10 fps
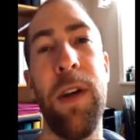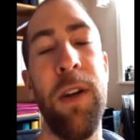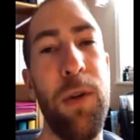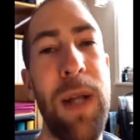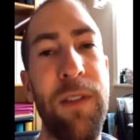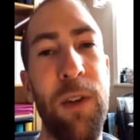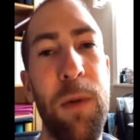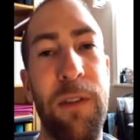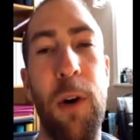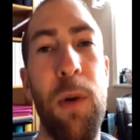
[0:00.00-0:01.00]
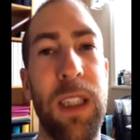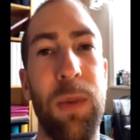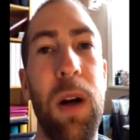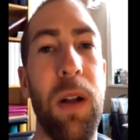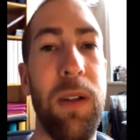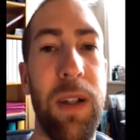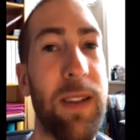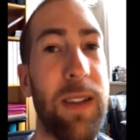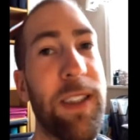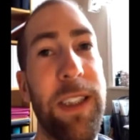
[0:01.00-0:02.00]
mean you can do that from your phone as well.
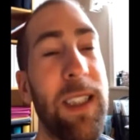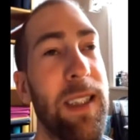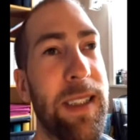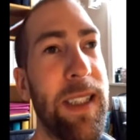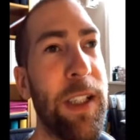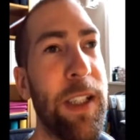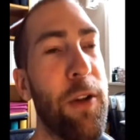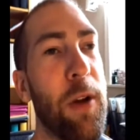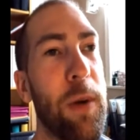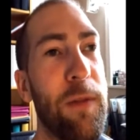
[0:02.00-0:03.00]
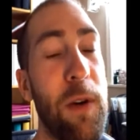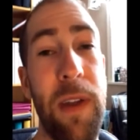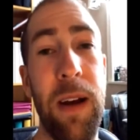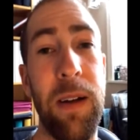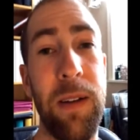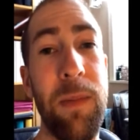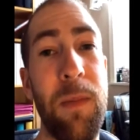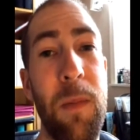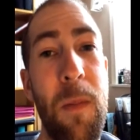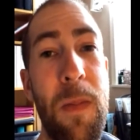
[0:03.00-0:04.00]
It's just as easy to do that.
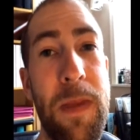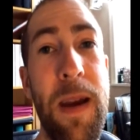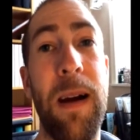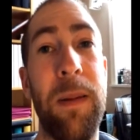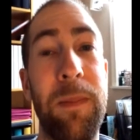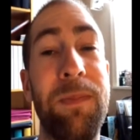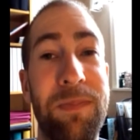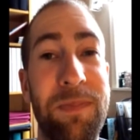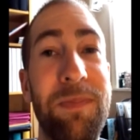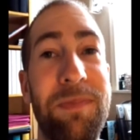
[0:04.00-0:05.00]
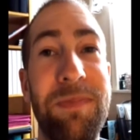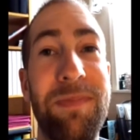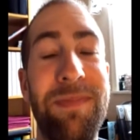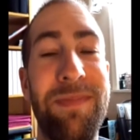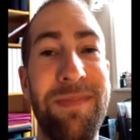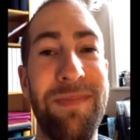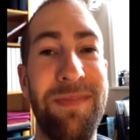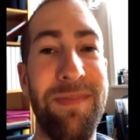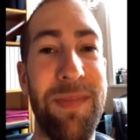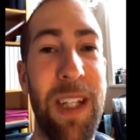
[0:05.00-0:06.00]
Yeah. So.
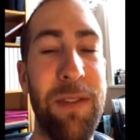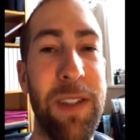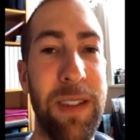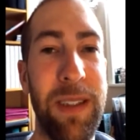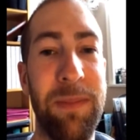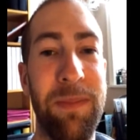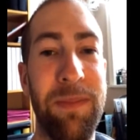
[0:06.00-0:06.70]
Definitely.